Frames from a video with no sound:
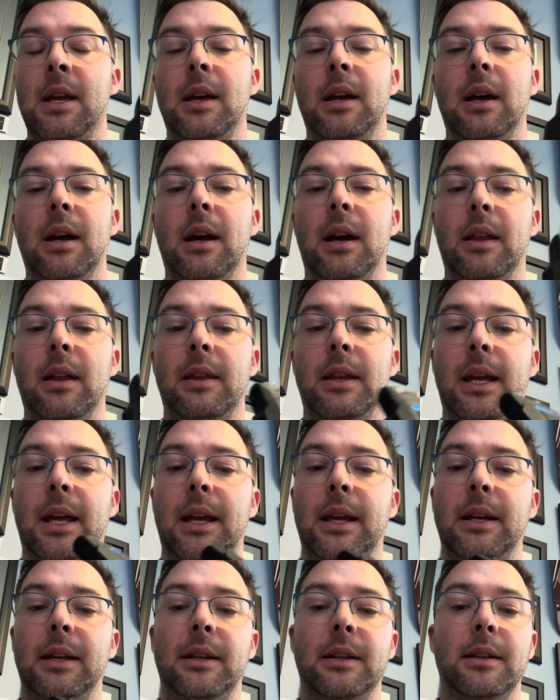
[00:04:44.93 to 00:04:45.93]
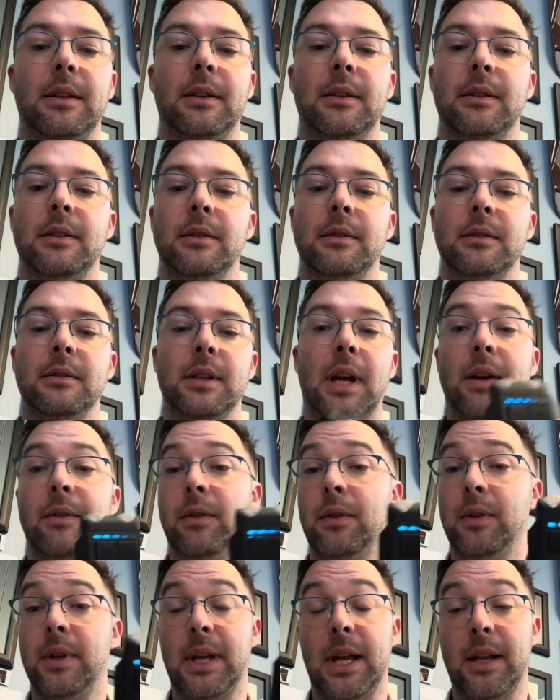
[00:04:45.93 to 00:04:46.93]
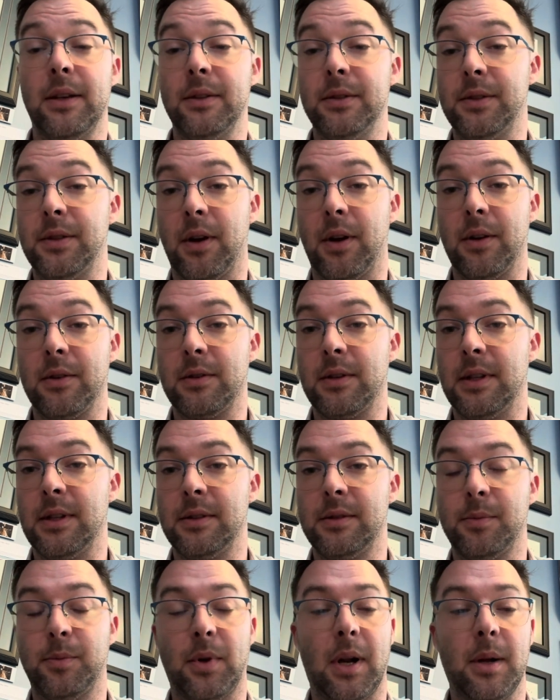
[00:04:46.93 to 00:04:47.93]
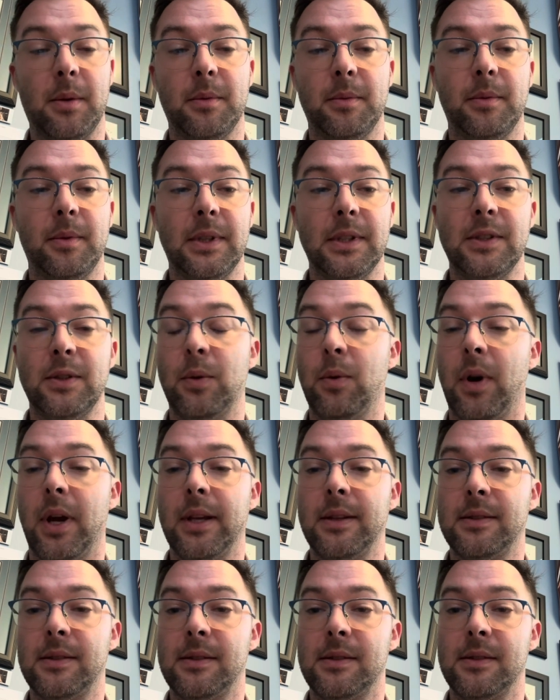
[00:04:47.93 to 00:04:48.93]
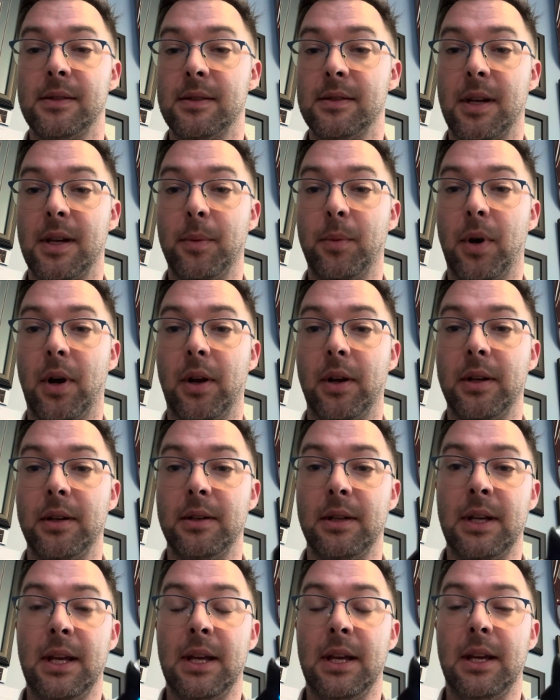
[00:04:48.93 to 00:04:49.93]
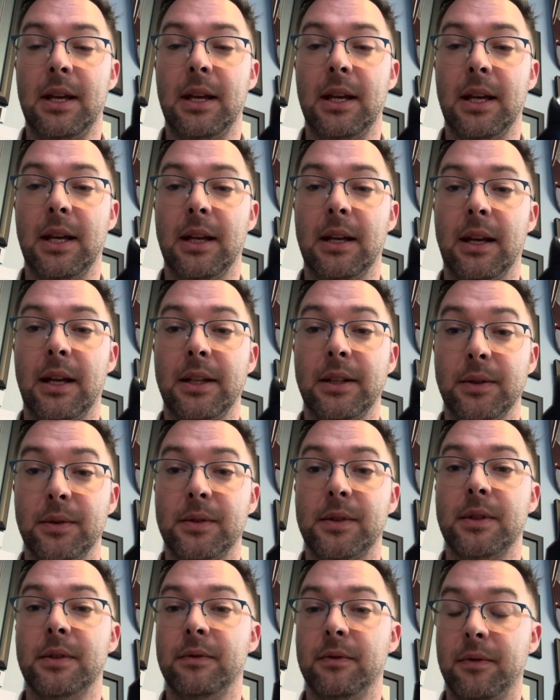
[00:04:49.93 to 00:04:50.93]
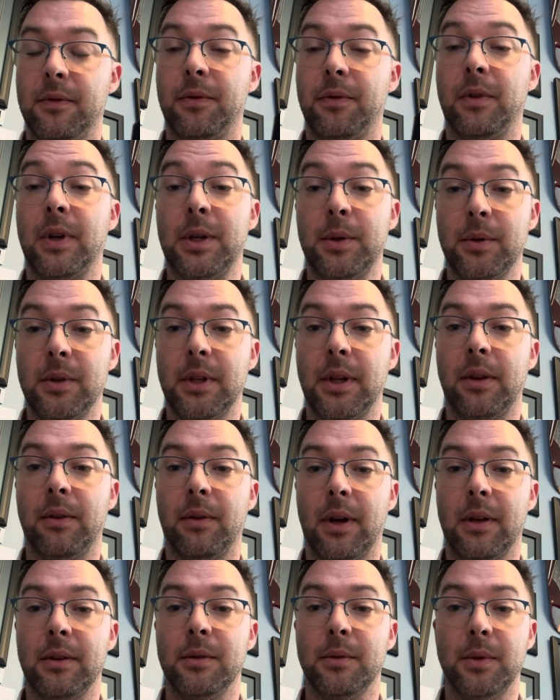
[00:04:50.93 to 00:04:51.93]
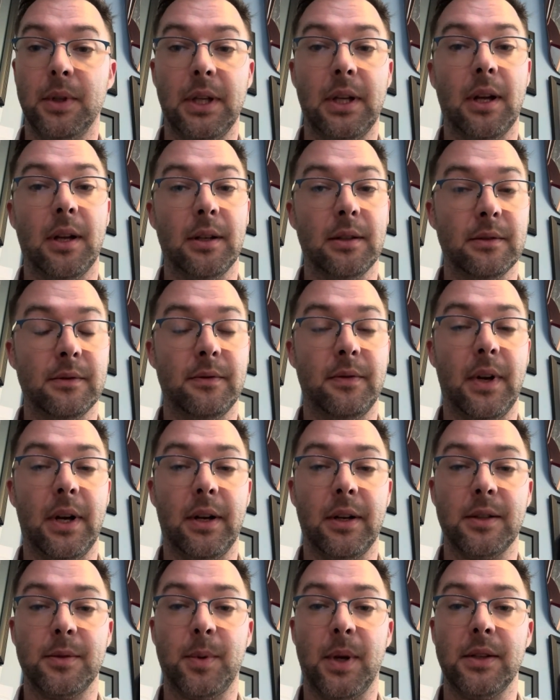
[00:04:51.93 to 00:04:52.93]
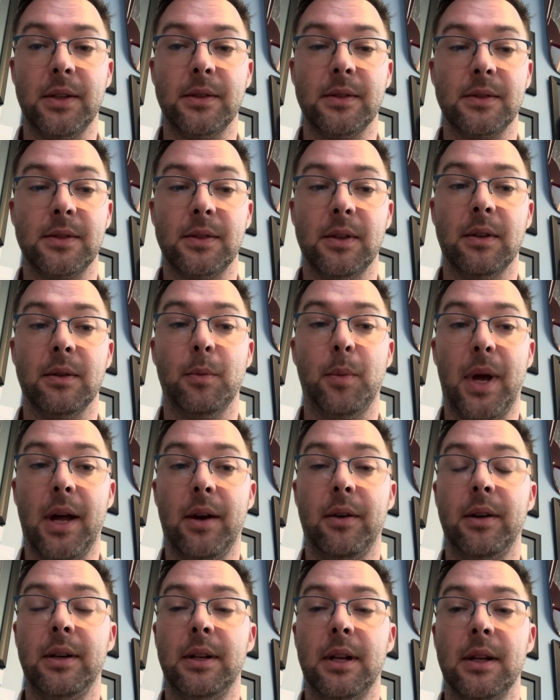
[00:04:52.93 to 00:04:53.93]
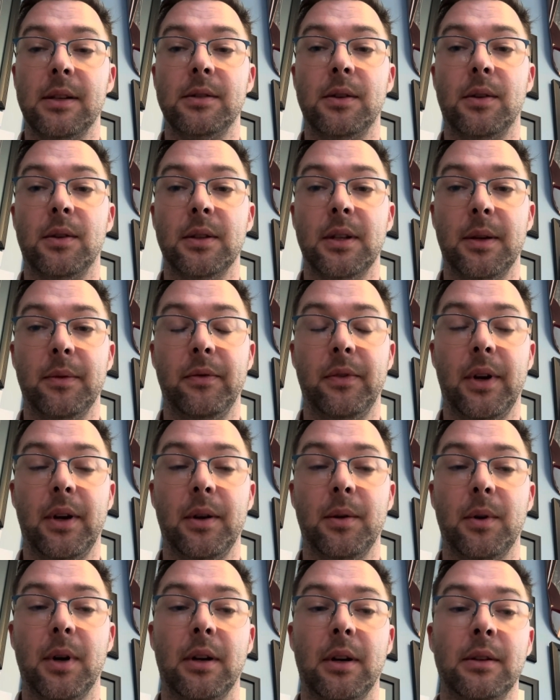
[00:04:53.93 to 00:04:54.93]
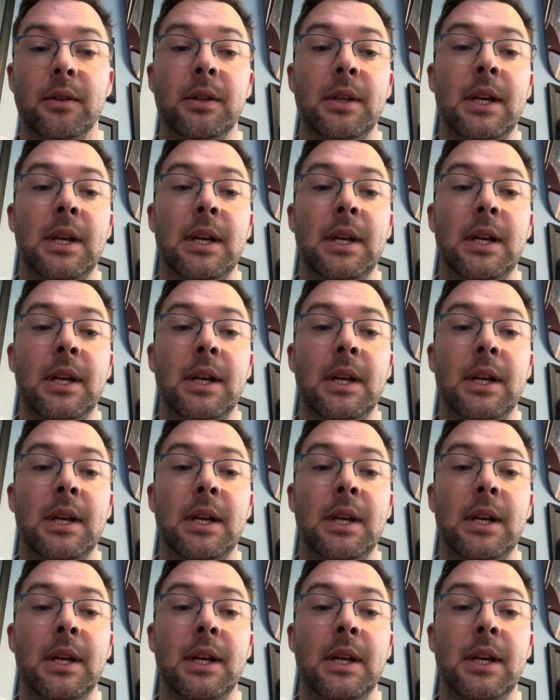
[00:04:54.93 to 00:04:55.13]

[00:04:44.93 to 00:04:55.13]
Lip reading: I've only had to charge this probably twice since I bought it, and I use it frequently throughout the week on various patients. So the battery does hold up very well.